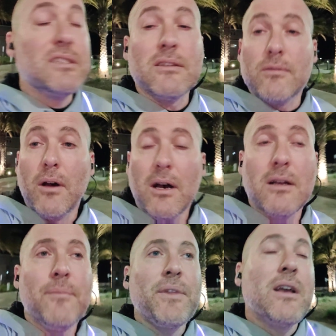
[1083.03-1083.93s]
to
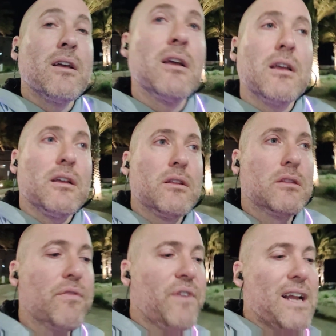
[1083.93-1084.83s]
uh,
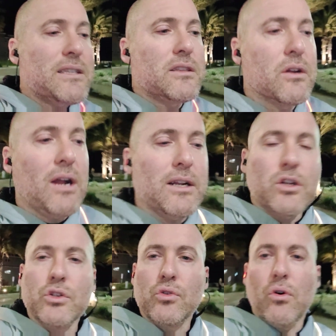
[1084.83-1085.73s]
the fact that they're out
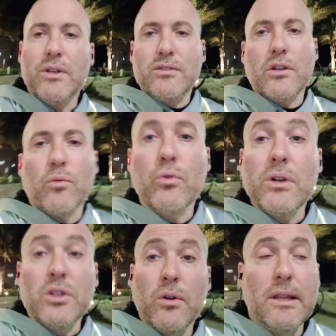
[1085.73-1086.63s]
of control is going to
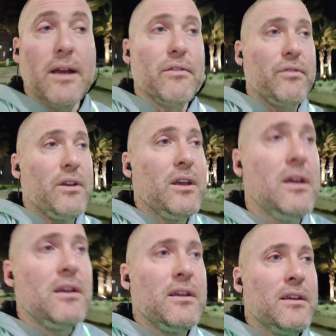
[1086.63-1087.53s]
ruin your life.
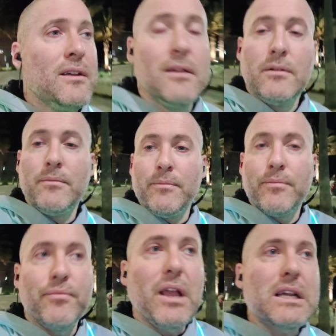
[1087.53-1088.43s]

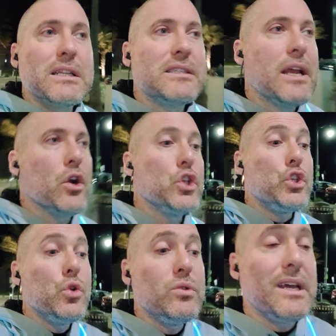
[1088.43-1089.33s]
They're going to tear
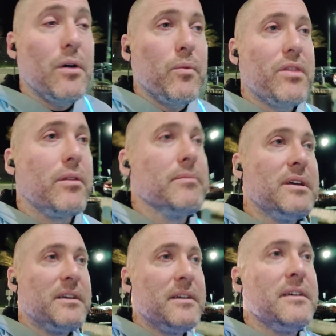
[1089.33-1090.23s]
you down with them.
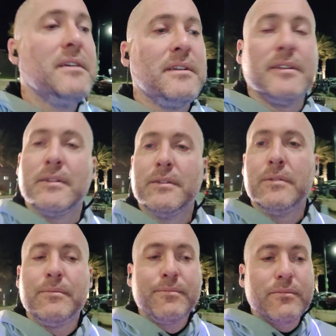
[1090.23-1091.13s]

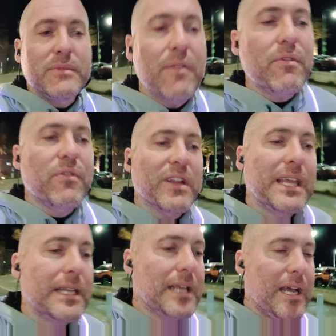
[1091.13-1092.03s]
Never
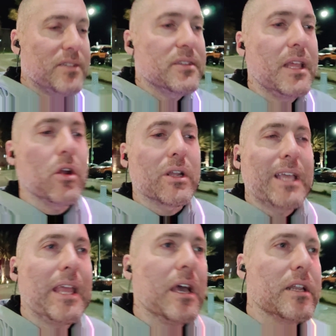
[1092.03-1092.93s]
forget, guys, they are
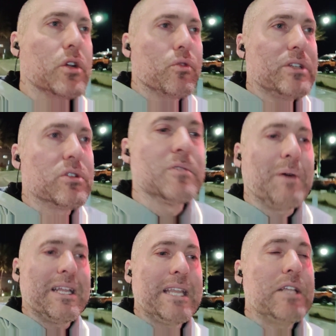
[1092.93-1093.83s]
chaotic creatures
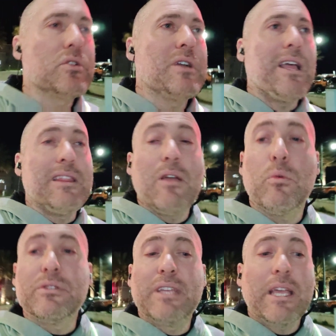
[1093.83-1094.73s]
by nature and they
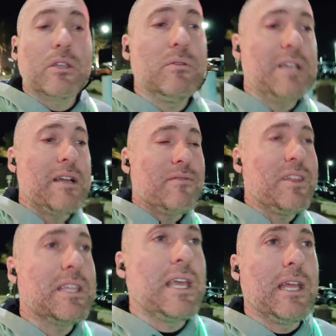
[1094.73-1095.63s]
will take you down
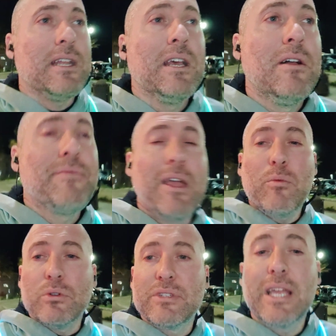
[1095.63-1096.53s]
if they can.
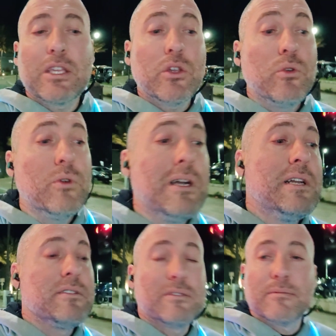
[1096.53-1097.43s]
They will take you
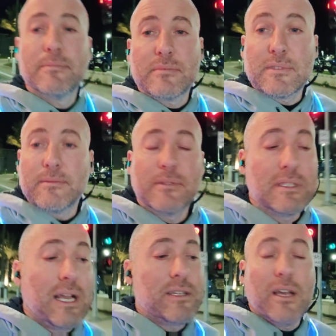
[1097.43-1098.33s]

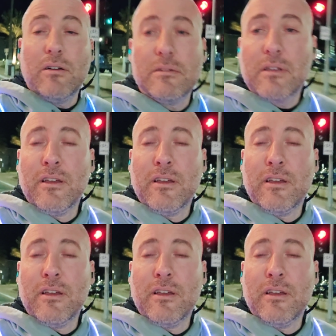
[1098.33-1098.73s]
down to hell.